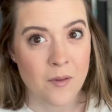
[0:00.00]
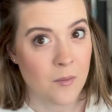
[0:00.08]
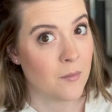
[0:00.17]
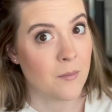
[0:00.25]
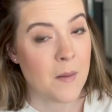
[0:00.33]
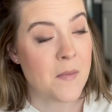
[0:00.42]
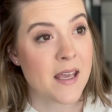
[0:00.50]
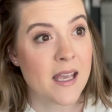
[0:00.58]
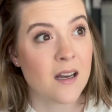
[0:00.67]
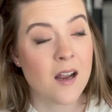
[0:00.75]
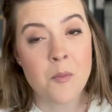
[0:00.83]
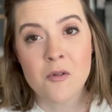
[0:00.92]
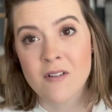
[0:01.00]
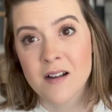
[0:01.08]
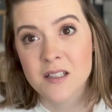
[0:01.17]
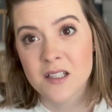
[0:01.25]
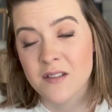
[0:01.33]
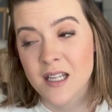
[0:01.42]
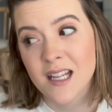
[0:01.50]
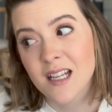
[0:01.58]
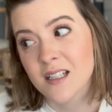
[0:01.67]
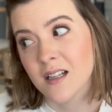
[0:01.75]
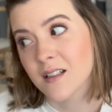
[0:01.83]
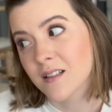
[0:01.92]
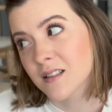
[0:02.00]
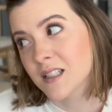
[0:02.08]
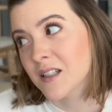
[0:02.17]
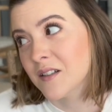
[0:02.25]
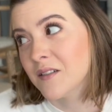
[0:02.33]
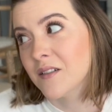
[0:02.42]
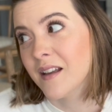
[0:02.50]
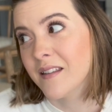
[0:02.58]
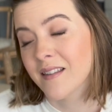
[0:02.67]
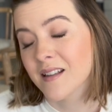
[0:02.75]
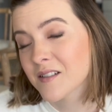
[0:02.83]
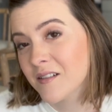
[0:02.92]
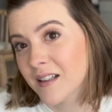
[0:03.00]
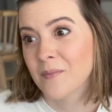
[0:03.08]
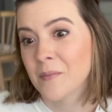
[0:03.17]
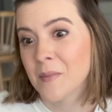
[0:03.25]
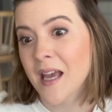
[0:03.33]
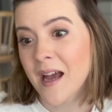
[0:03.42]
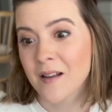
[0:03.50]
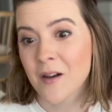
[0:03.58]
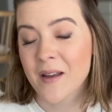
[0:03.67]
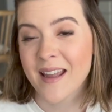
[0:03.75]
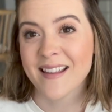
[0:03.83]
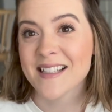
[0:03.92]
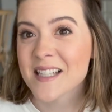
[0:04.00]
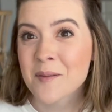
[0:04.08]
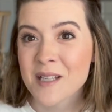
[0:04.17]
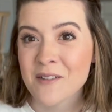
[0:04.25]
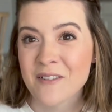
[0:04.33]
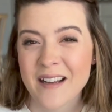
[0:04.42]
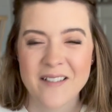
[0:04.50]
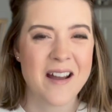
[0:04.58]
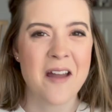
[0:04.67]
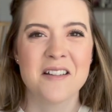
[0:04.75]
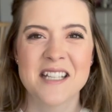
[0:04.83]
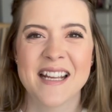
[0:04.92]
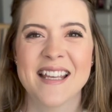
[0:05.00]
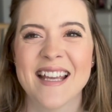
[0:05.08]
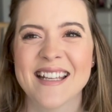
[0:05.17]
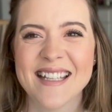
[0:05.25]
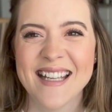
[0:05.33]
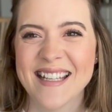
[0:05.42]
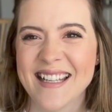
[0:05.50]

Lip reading: maybe get a couple rounds of knitting done. So I think that's great. But yeah, okay, that's the update for now. I'll check in a